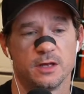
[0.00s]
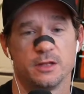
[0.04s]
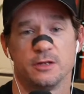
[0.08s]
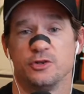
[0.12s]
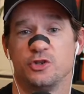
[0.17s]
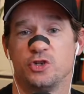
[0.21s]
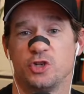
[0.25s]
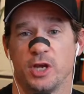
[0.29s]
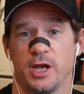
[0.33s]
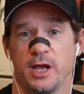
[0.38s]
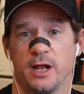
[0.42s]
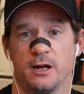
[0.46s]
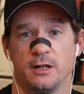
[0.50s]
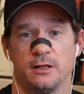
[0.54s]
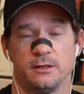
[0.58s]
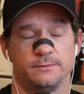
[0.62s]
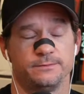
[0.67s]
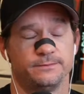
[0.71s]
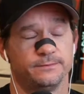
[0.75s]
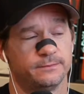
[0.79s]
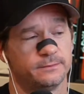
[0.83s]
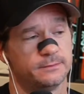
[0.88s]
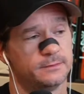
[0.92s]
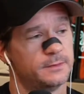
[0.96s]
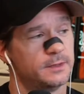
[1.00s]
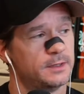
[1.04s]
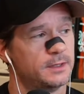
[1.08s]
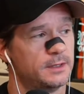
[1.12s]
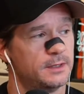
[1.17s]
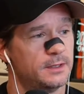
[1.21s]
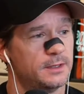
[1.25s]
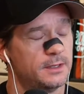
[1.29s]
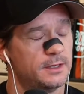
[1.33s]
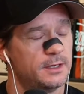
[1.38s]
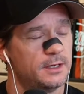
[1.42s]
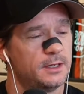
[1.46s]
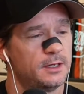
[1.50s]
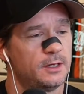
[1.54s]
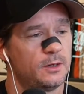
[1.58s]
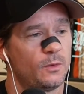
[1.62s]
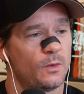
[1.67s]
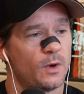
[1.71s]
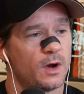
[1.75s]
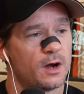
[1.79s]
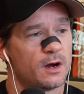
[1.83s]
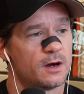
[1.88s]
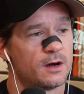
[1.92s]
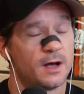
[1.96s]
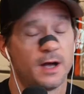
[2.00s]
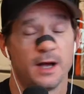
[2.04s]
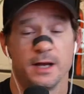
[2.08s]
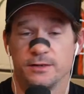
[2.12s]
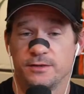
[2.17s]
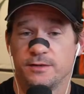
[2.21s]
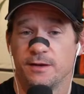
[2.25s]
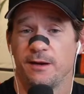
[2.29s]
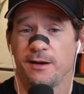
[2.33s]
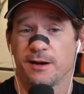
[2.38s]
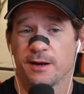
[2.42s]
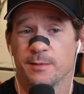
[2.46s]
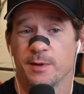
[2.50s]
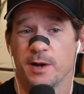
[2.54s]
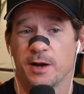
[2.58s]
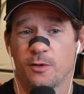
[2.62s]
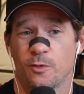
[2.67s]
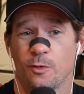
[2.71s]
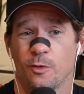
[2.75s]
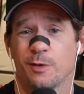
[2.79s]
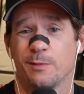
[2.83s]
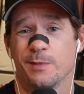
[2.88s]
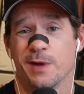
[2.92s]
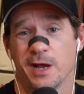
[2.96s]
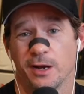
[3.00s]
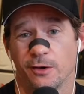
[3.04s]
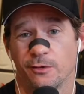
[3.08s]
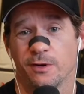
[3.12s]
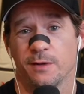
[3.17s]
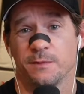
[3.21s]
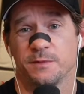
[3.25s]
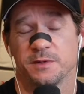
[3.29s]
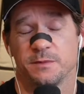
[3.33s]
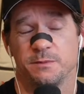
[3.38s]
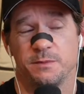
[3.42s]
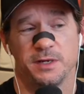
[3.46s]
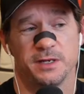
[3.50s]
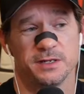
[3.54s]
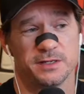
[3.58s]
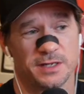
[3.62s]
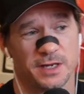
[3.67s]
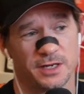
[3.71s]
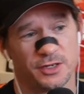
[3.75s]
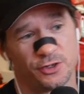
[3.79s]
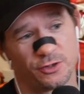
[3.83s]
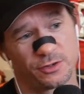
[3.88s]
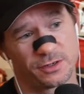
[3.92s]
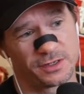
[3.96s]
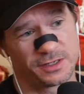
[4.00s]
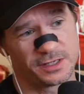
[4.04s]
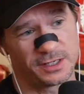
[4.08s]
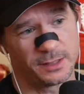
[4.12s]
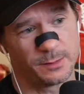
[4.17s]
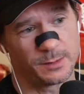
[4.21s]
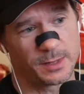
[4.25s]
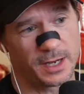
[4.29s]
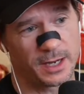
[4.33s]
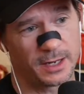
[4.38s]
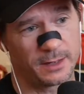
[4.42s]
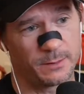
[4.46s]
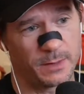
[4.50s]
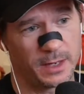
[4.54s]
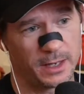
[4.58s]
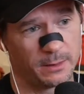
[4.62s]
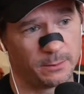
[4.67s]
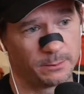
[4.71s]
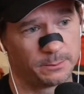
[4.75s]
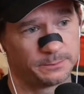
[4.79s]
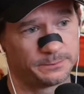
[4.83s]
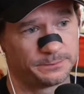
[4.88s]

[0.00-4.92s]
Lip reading: channel where I talk about quarterback grips because, as you can see behind me,